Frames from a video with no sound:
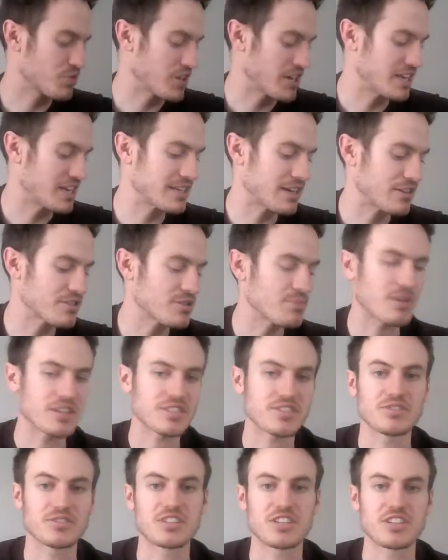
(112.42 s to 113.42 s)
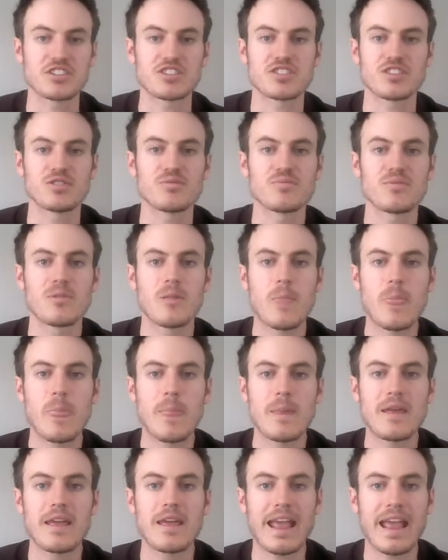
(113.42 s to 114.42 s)
breaking down the muscle tissue
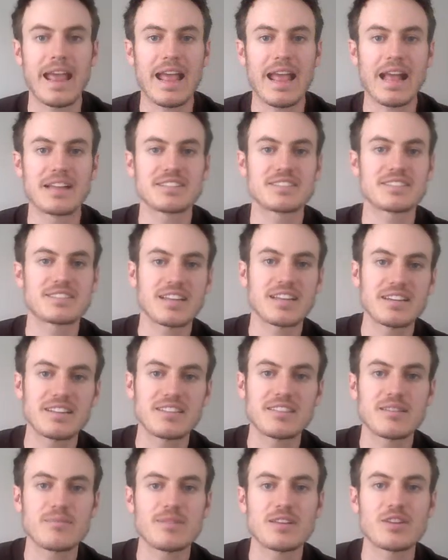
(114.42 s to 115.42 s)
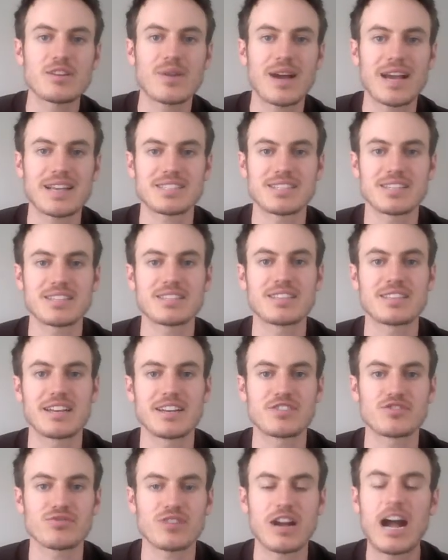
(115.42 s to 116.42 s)
and sending the amino acids that
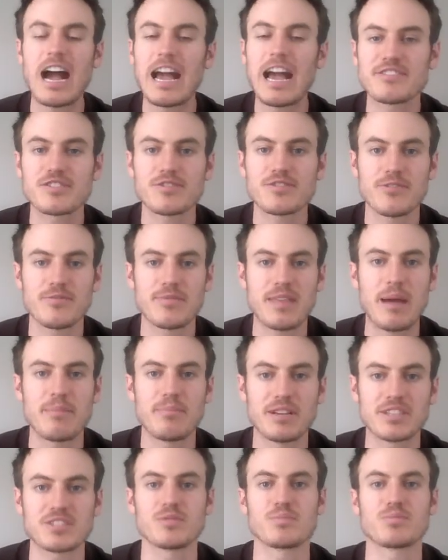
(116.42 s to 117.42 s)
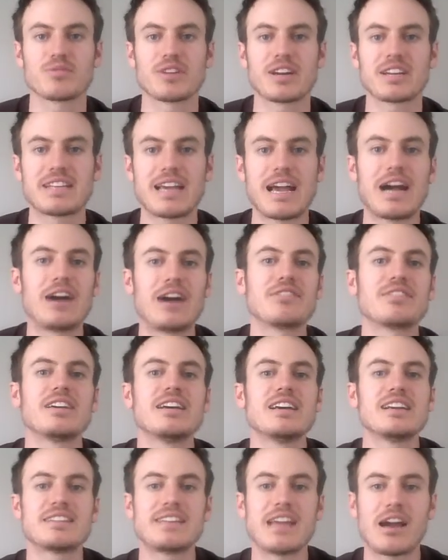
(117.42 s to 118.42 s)
it derives from that muscle breakdown
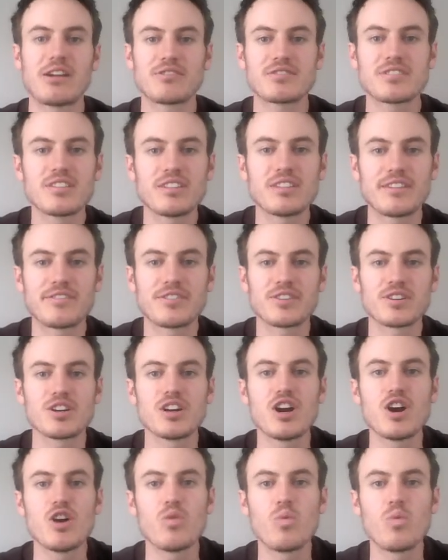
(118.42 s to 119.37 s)
down to the liver,